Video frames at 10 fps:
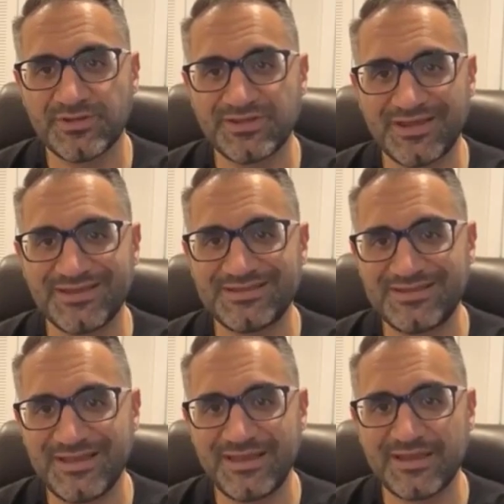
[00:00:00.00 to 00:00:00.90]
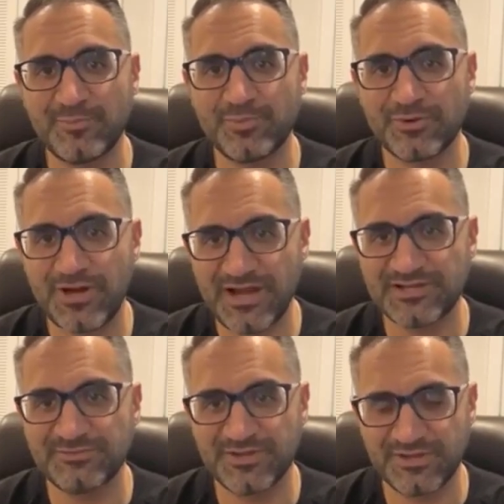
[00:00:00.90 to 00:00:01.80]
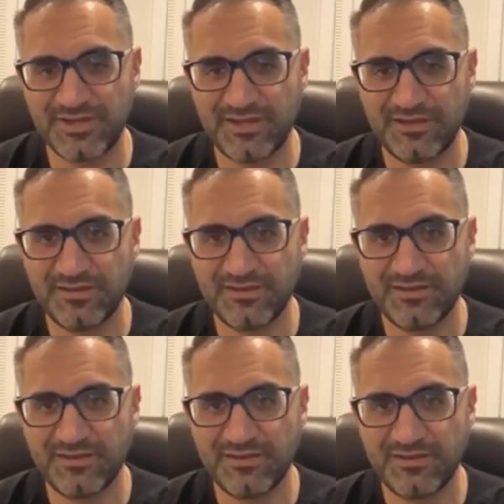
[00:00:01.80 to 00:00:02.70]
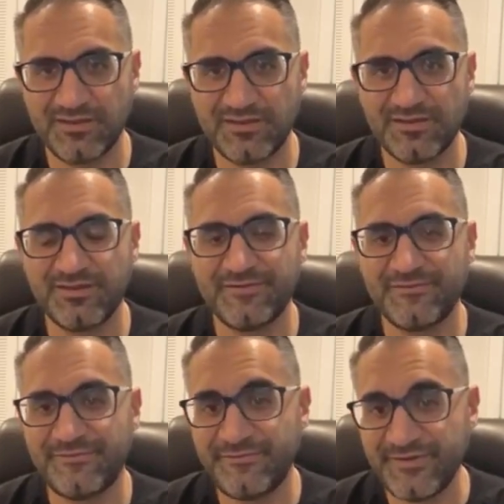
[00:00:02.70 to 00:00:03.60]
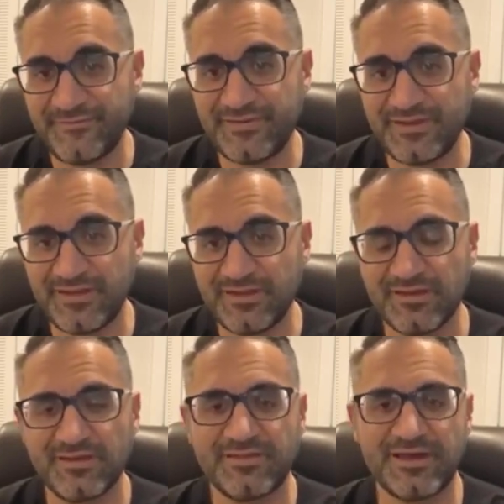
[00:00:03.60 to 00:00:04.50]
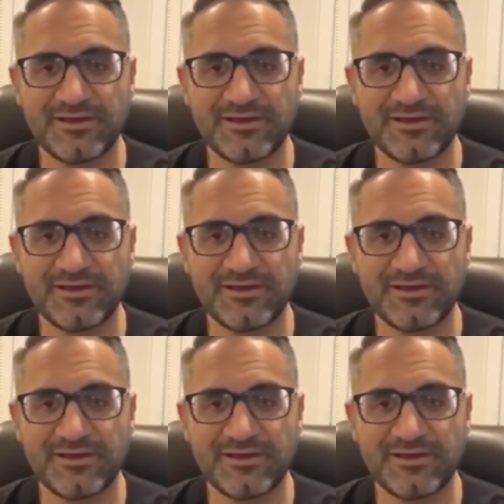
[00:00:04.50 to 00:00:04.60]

coins and it's sitting at approximately $50,000.